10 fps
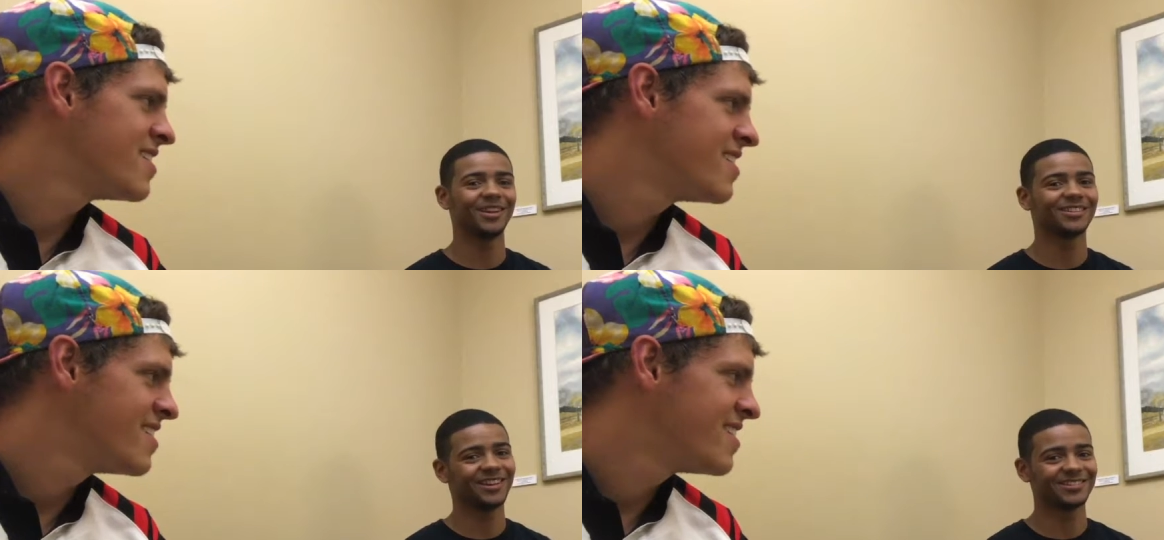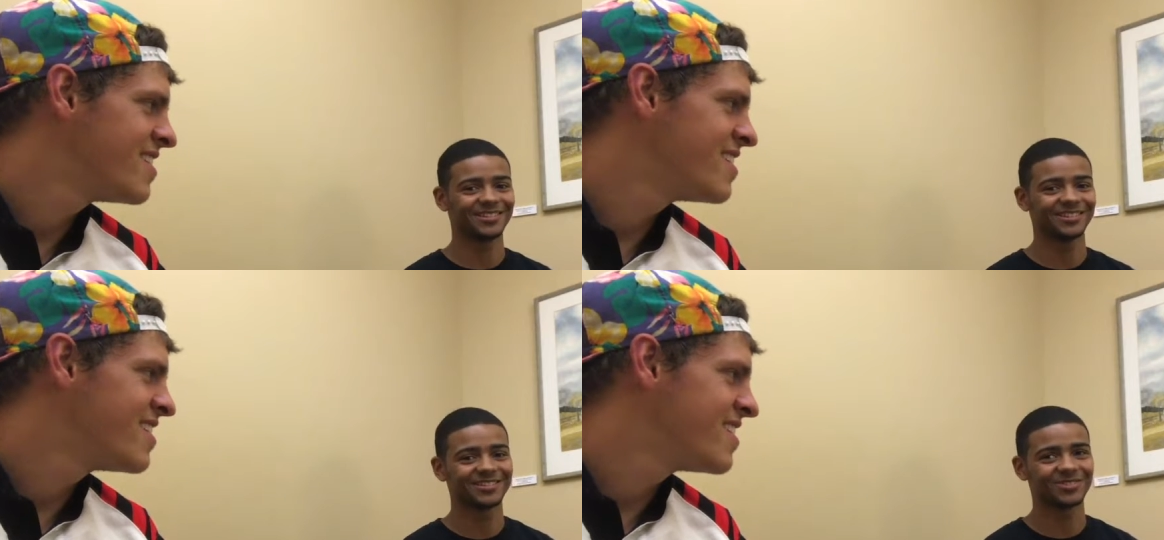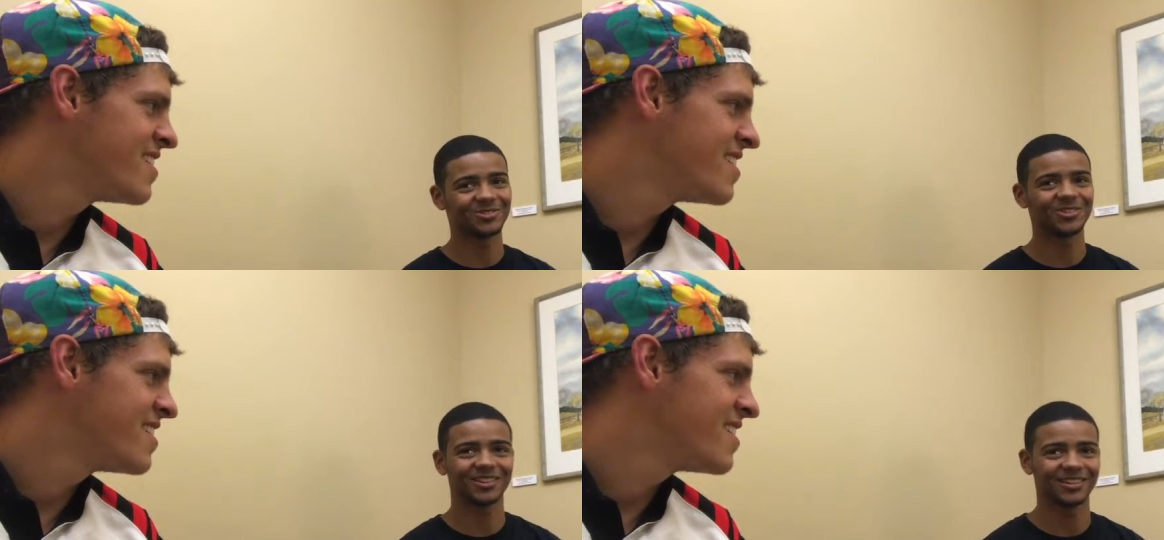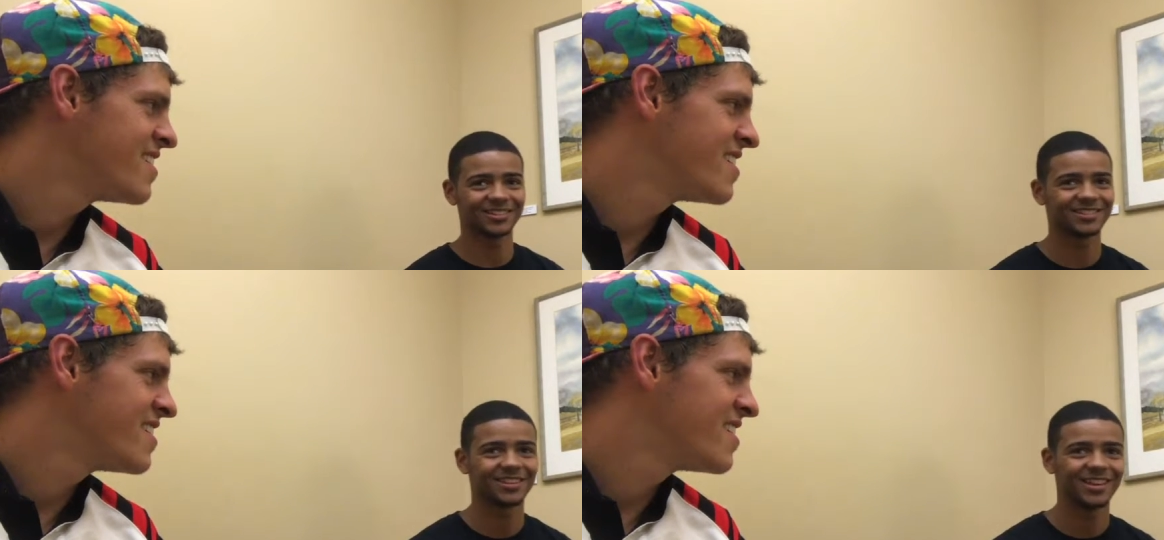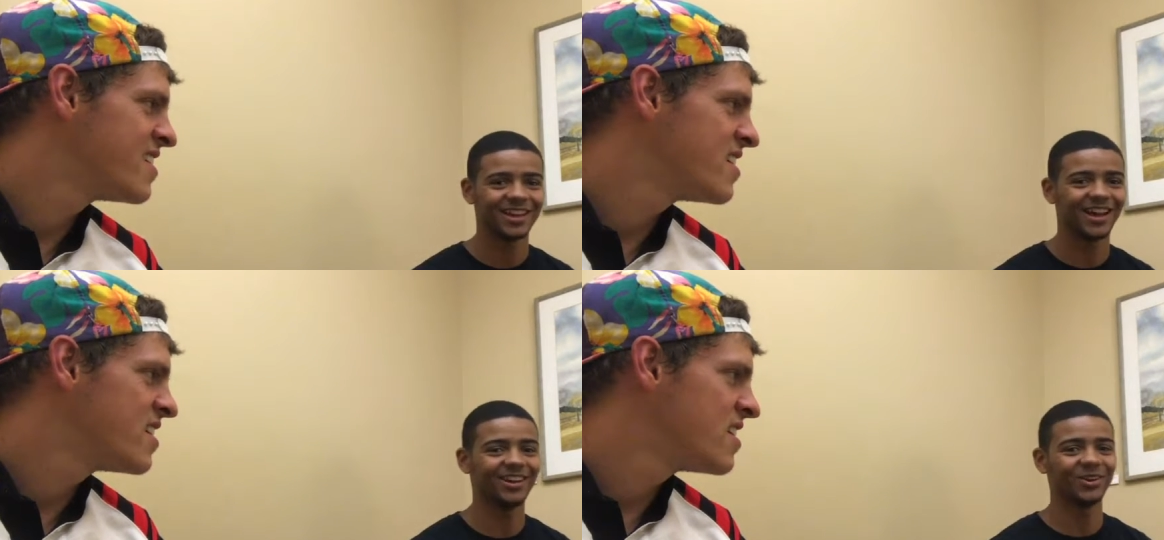Speaker 1: pay attention in school because
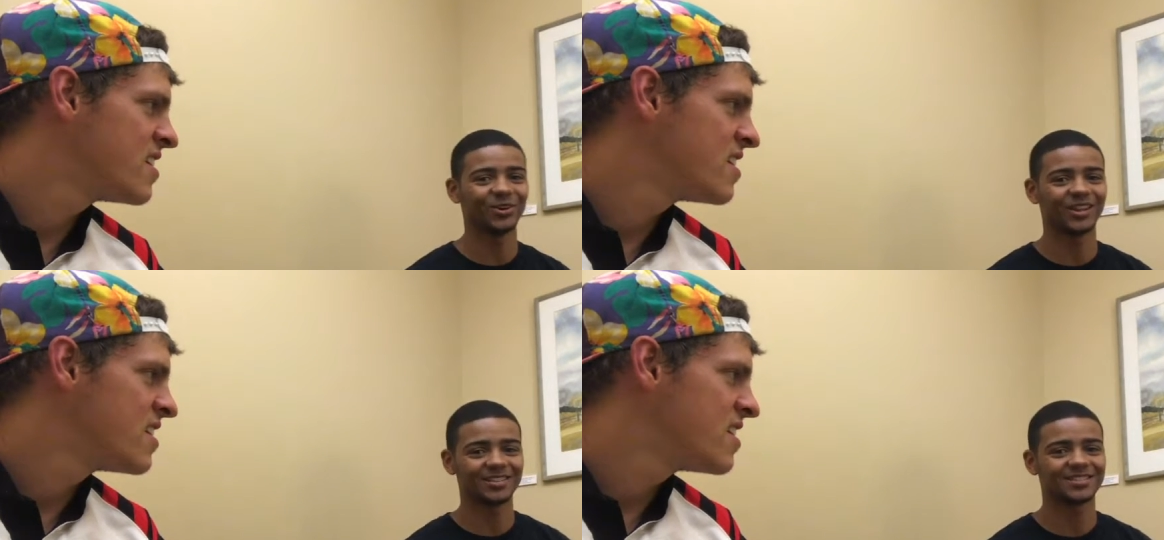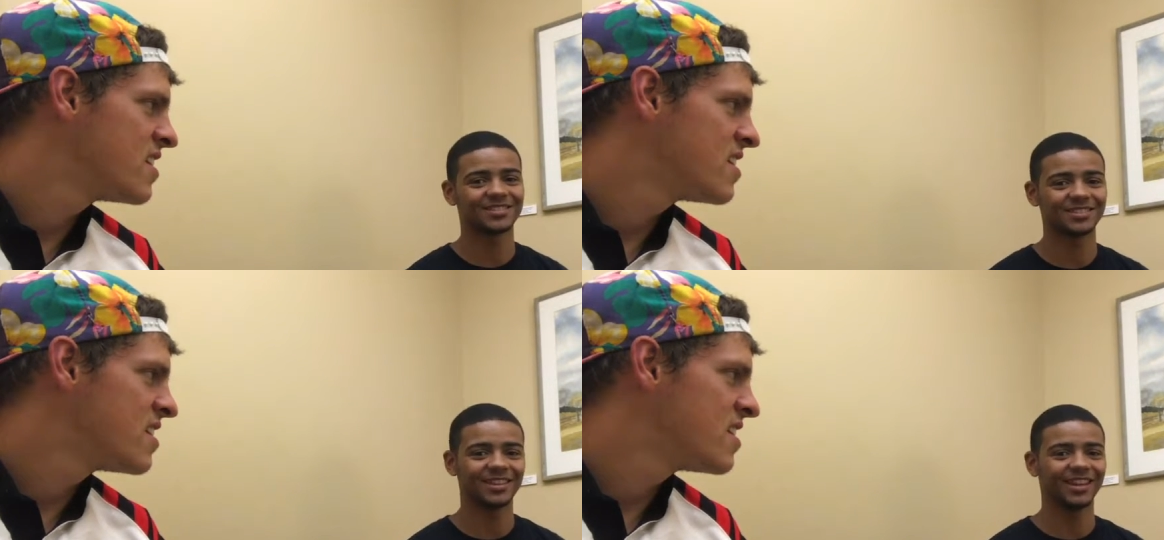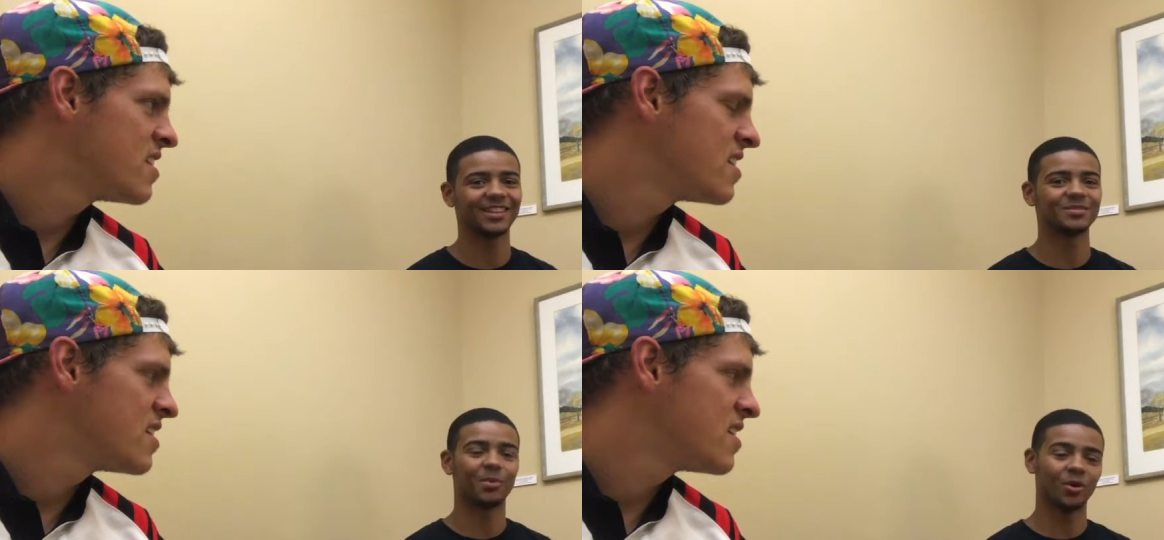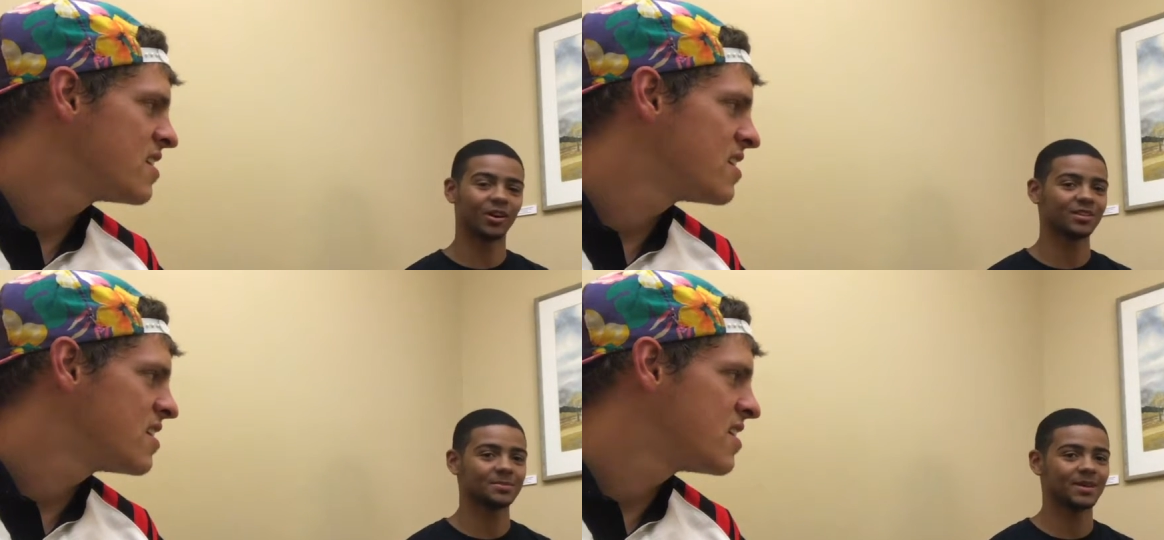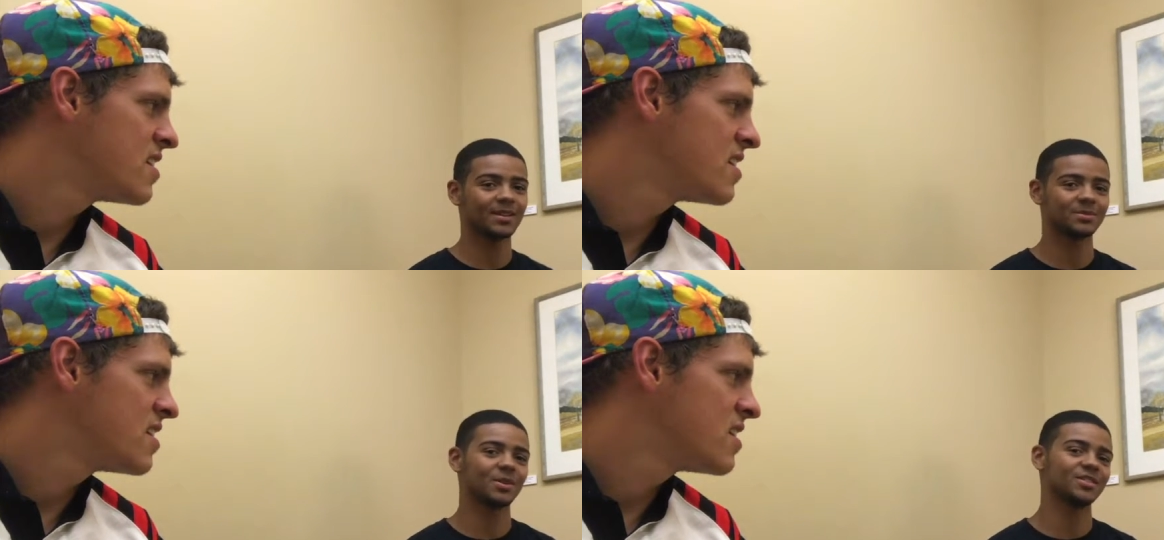I know it gets it gets boring
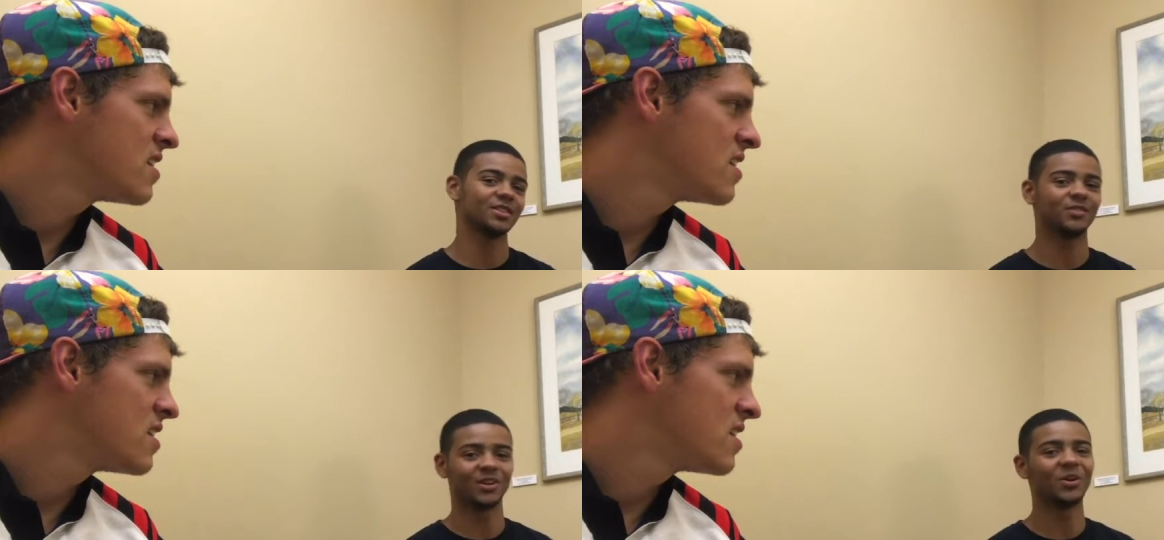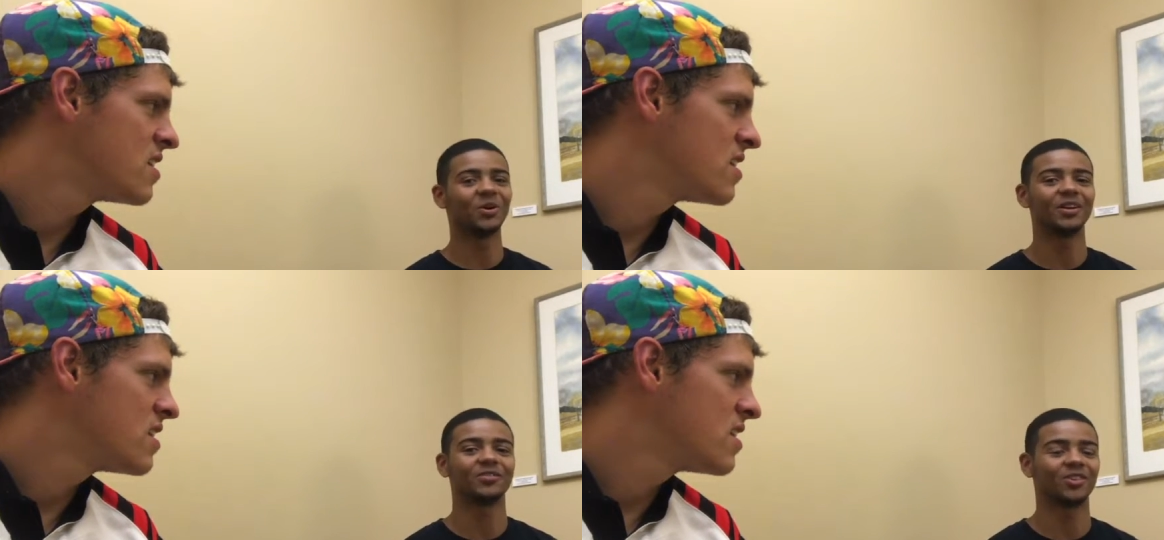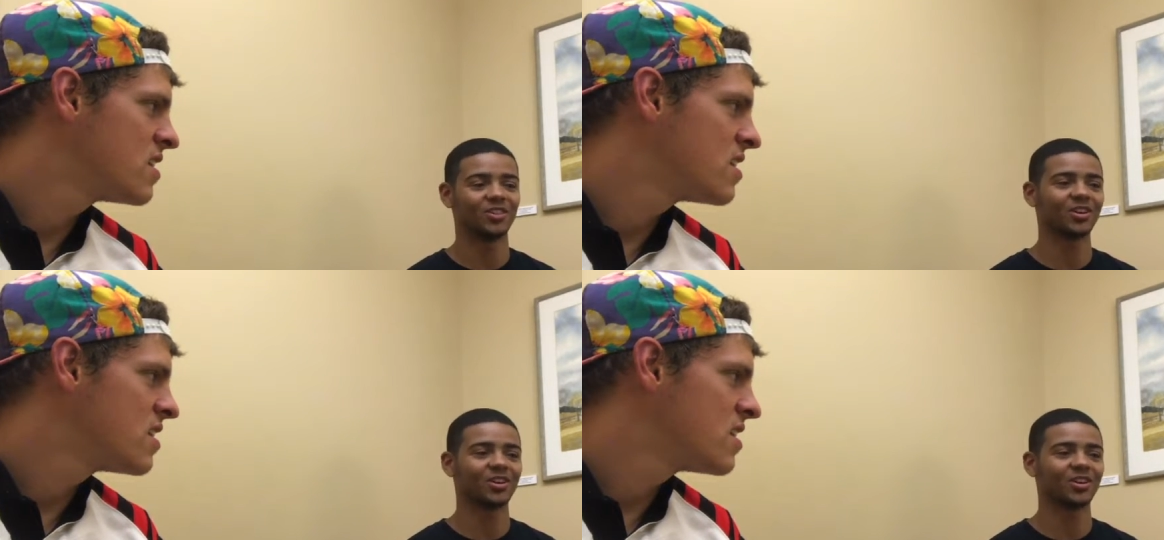sometimes, especially if you're going for a